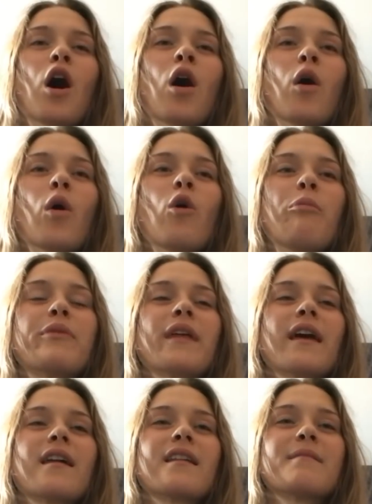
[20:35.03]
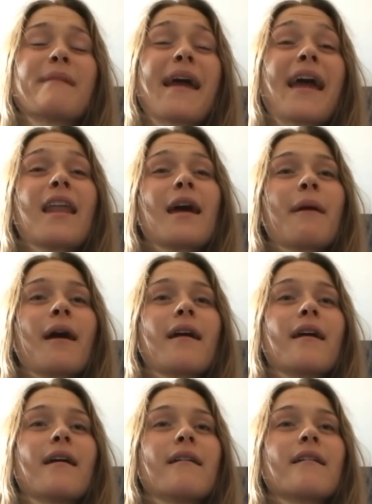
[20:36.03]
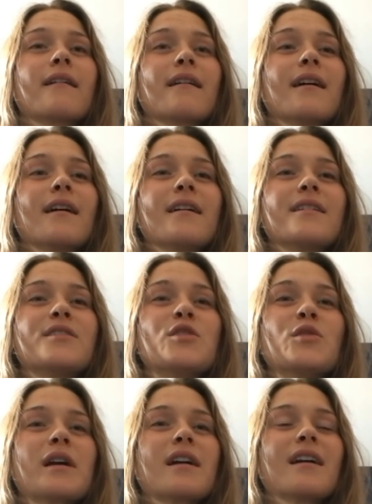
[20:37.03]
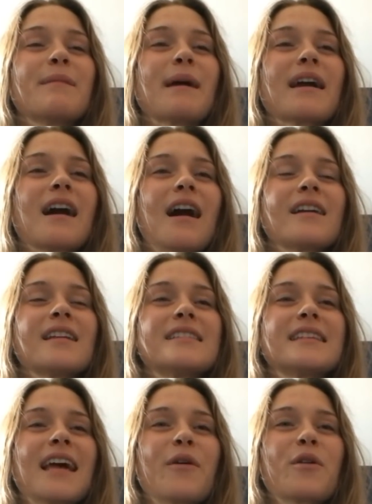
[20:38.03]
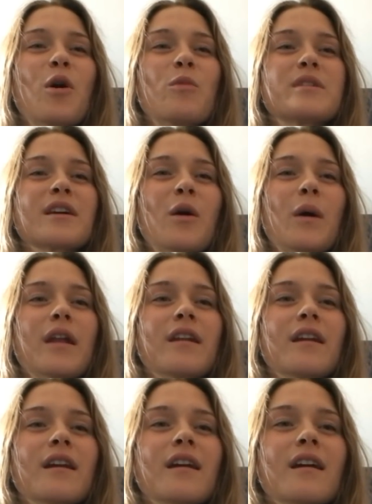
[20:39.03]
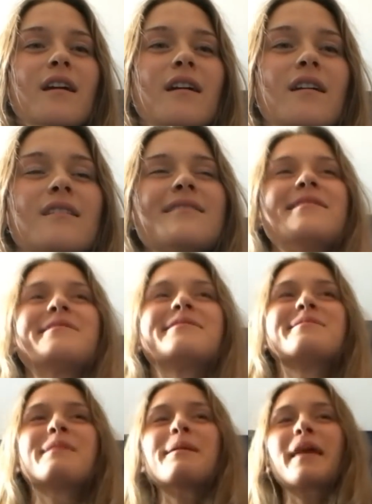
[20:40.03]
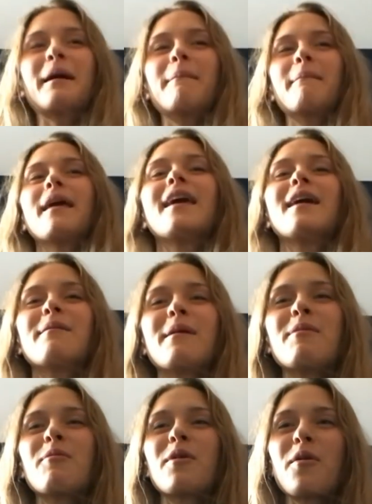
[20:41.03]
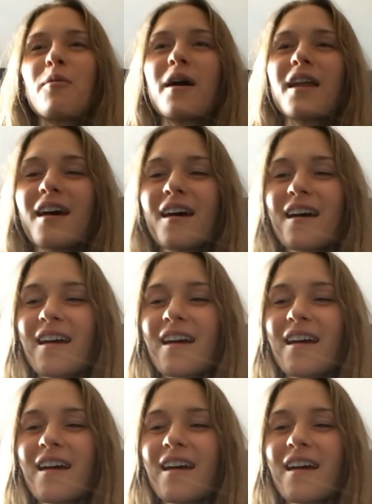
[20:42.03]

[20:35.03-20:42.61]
hope that. Man, am I too? Am I cocky to say I would hope to go under? Hmm, maybe like a minute, maybe 101